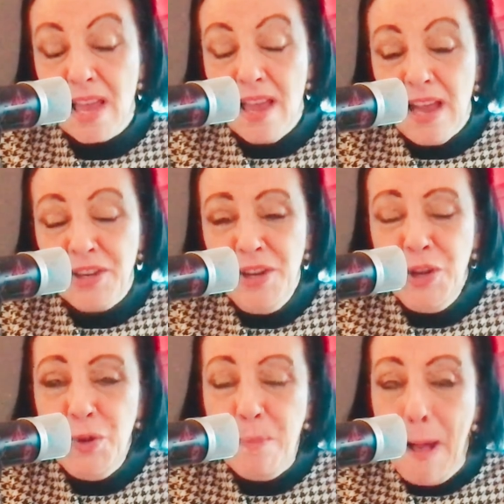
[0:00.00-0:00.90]
I don't know
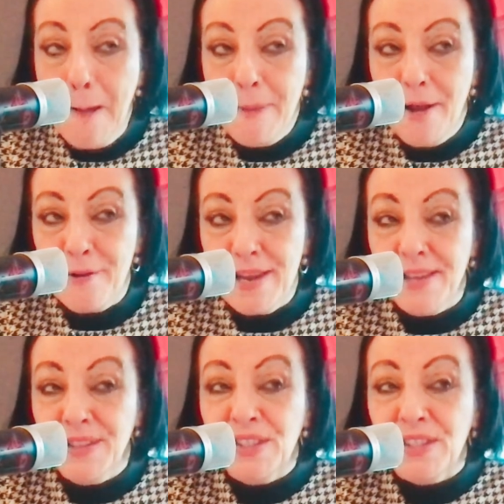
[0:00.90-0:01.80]
who Papa
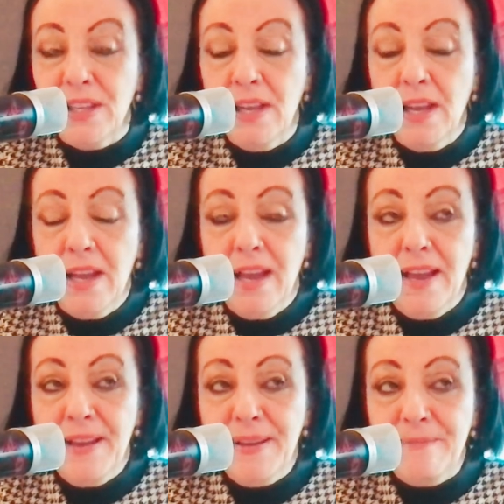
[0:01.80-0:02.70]
is.
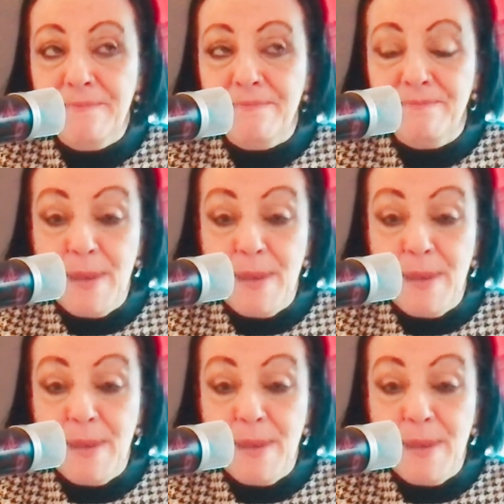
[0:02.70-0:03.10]
Um,